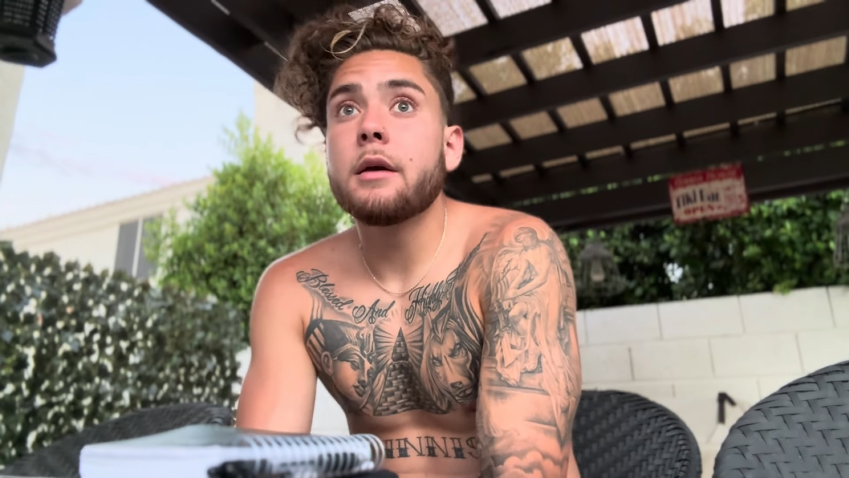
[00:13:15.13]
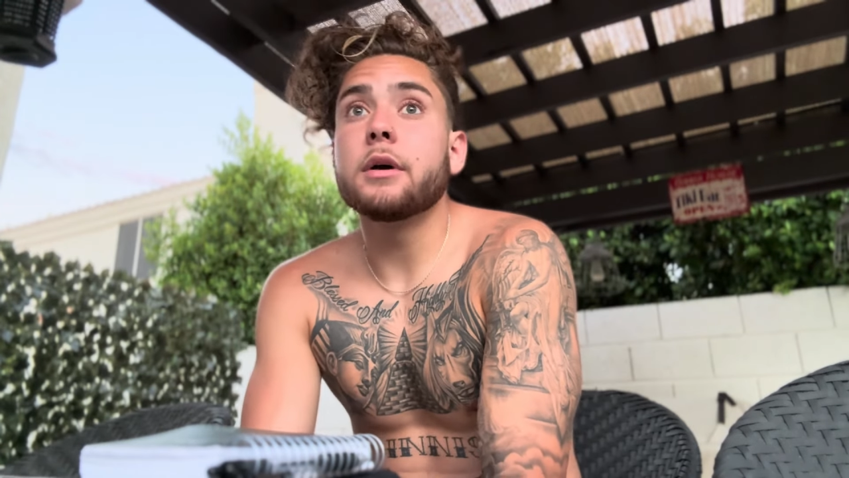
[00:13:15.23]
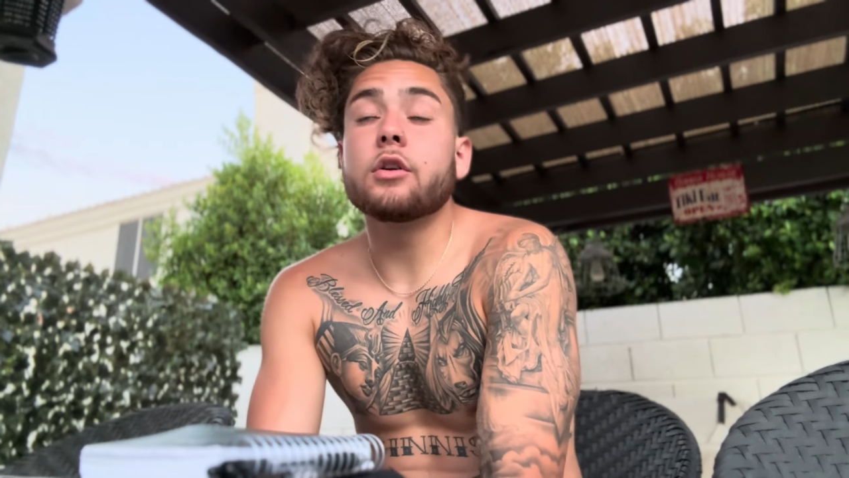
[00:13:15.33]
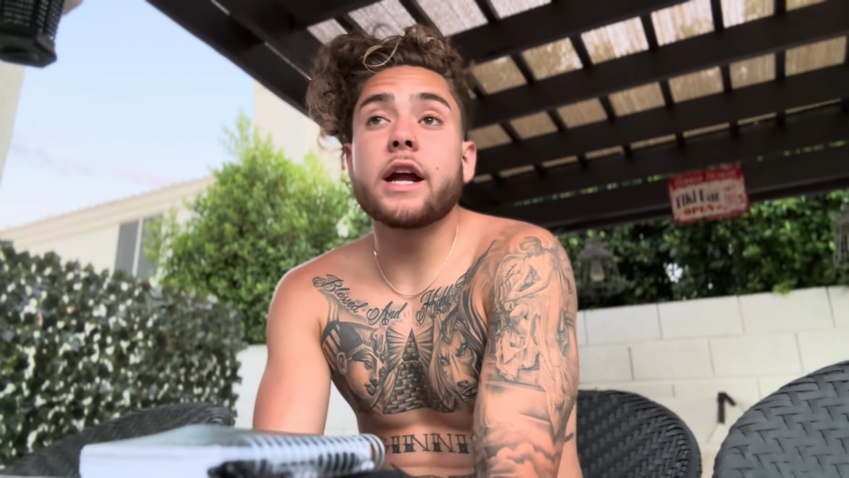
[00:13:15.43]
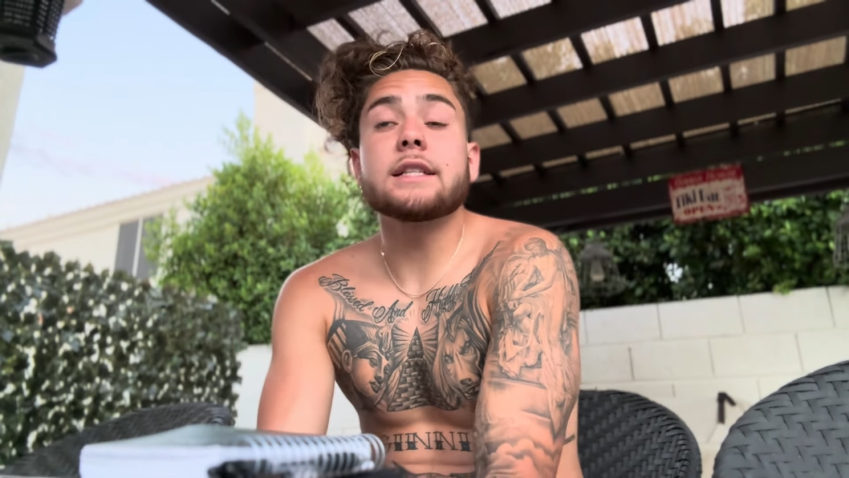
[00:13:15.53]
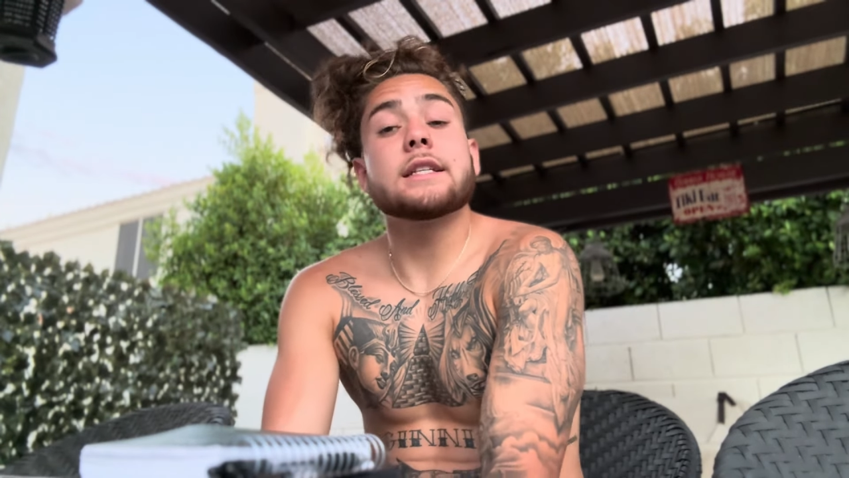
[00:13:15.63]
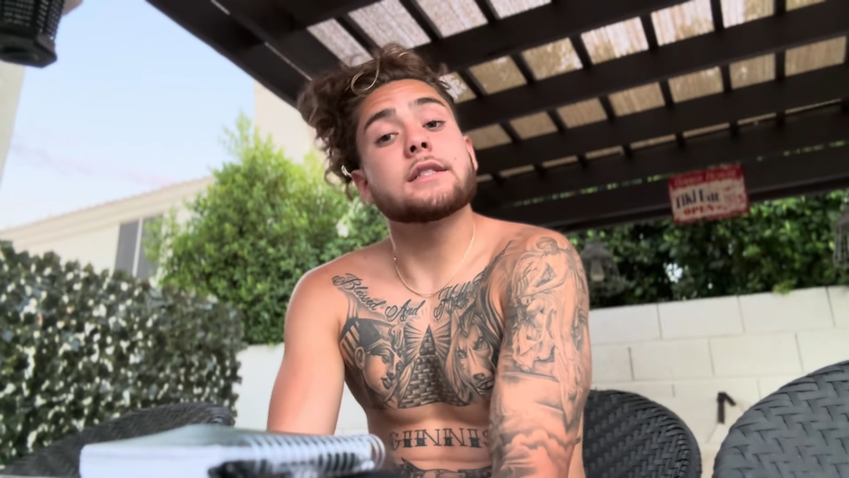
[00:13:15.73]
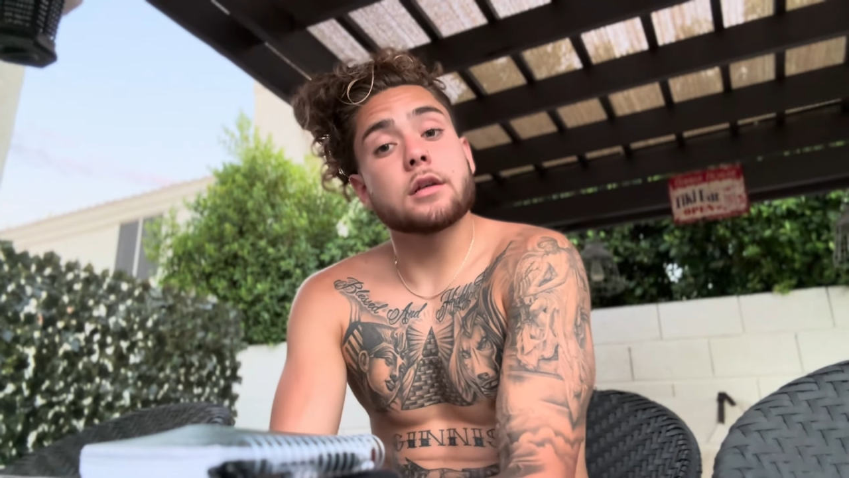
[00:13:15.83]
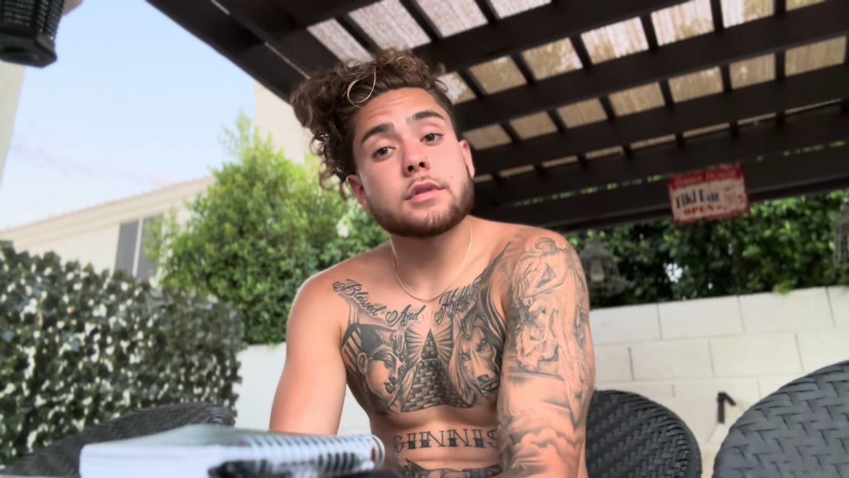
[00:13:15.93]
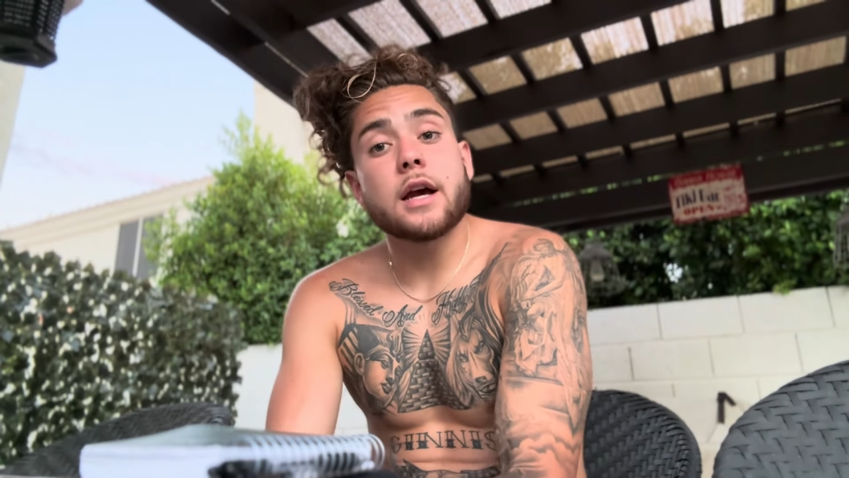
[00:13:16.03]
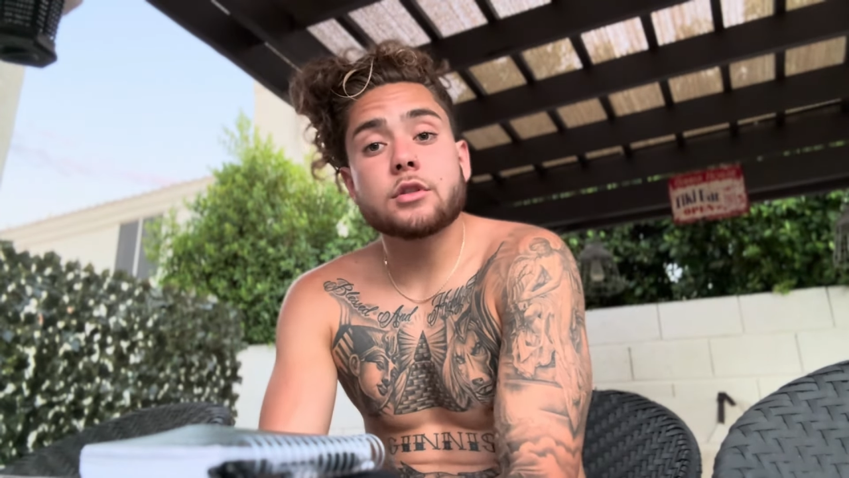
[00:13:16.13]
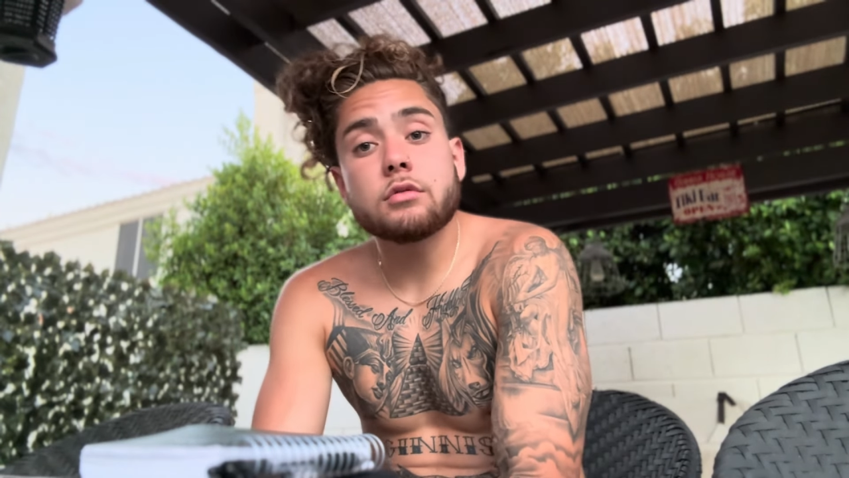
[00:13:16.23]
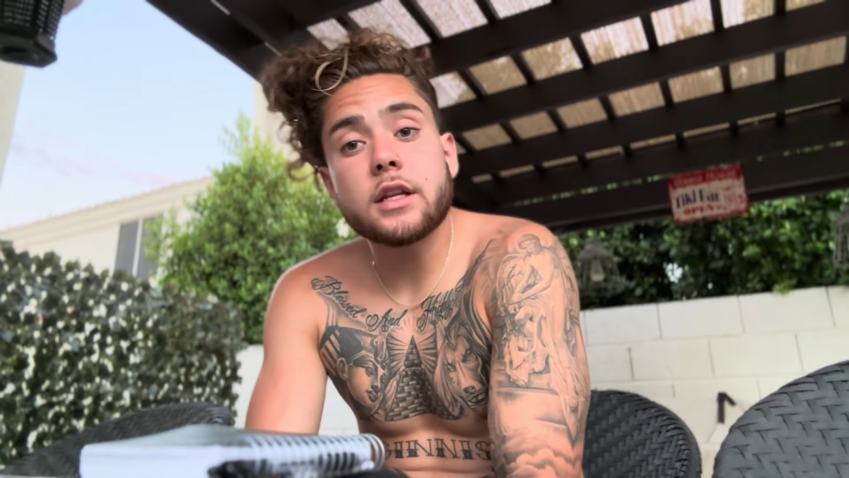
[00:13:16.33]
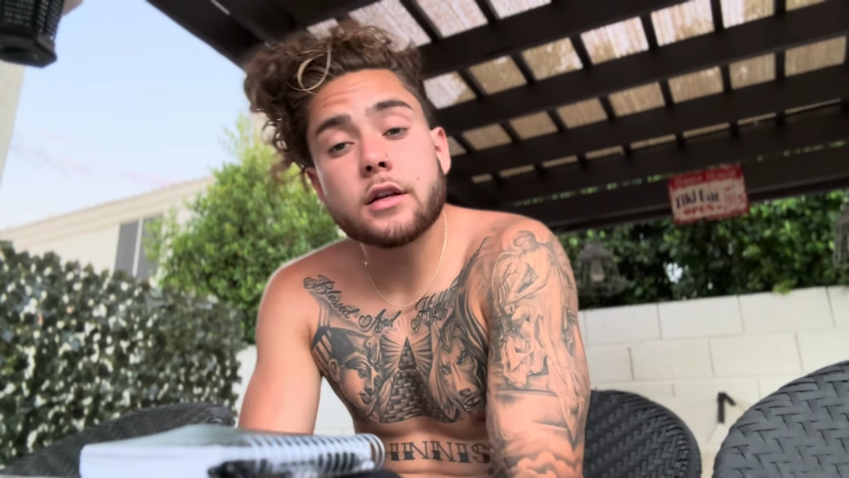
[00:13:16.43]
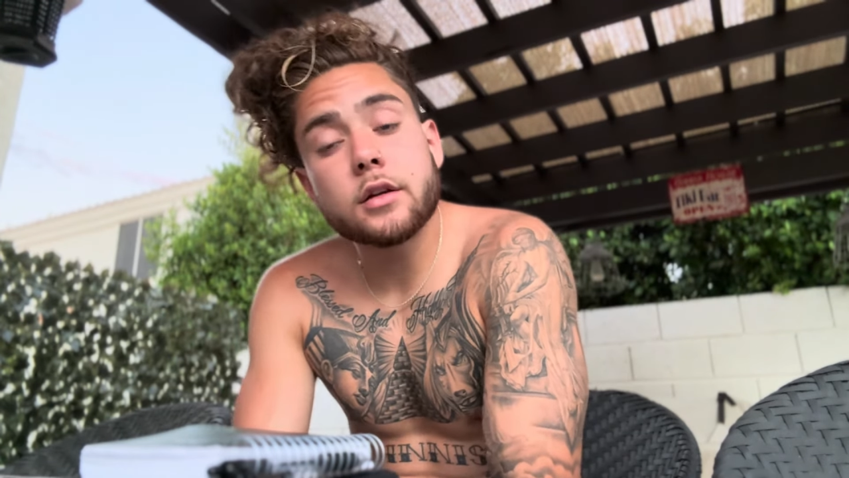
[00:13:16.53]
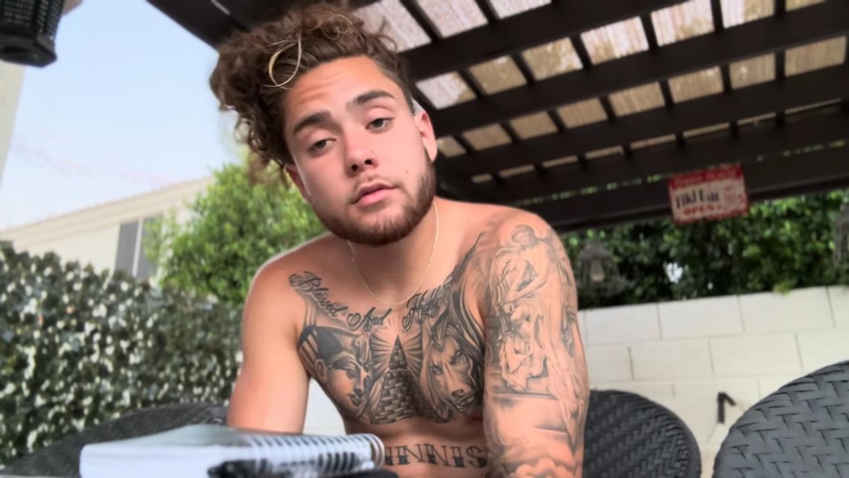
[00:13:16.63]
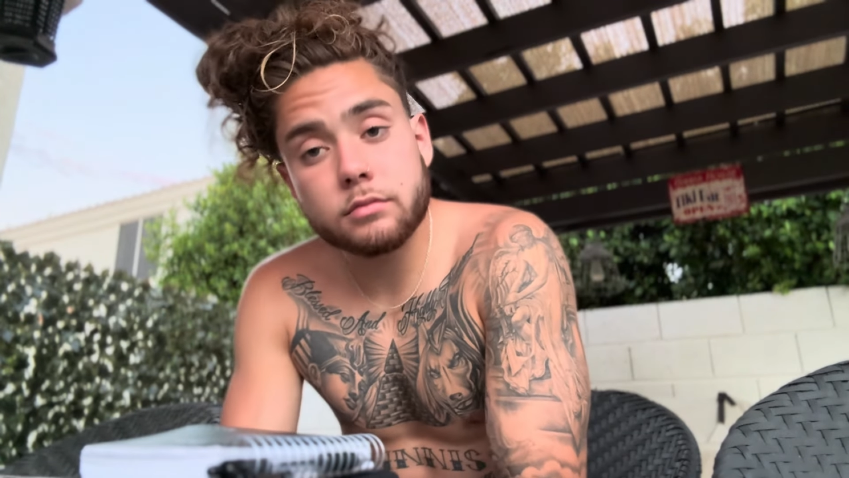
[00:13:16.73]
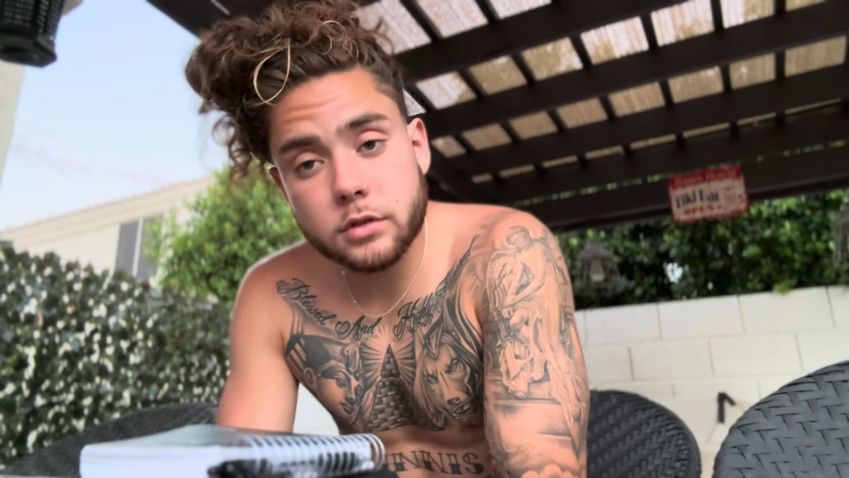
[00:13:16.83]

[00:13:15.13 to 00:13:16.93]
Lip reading: But granted, sometimes you need to